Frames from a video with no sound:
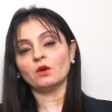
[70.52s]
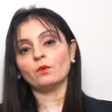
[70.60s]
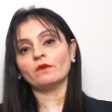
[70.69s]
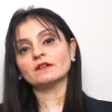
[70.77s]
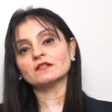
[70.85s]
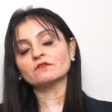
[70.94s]

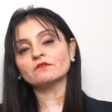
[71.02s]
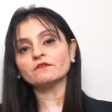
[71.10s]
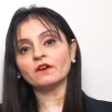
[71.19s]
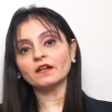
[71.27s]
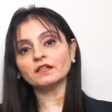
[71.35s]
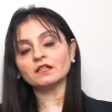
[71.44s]
Whereas
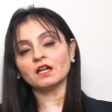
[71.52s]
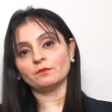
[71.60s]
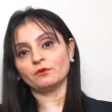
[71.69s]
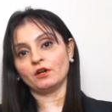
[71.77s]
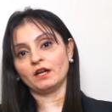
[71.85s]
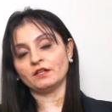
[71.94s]
refined
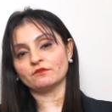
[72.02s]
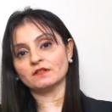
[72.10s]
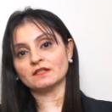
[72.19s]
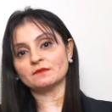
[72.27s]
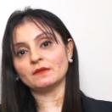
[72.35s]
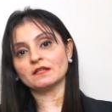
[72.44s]

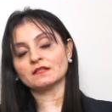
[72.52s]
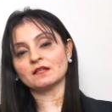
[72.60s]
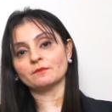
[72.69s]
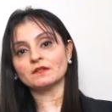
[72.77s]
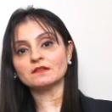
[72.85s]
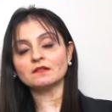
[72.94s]
carbohydrates makes
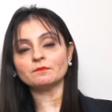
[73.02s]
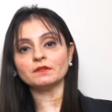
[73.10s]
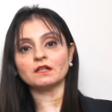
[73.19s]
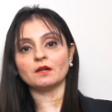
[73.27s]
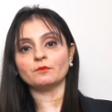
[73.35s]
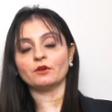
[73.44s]
up the
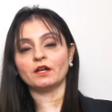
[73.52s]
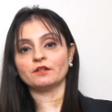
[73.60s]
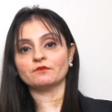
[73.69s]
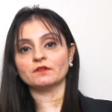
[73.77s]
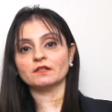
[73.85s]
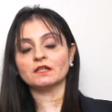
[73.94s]
simple
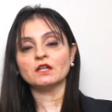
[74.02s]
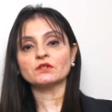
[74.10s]
carbohydrate.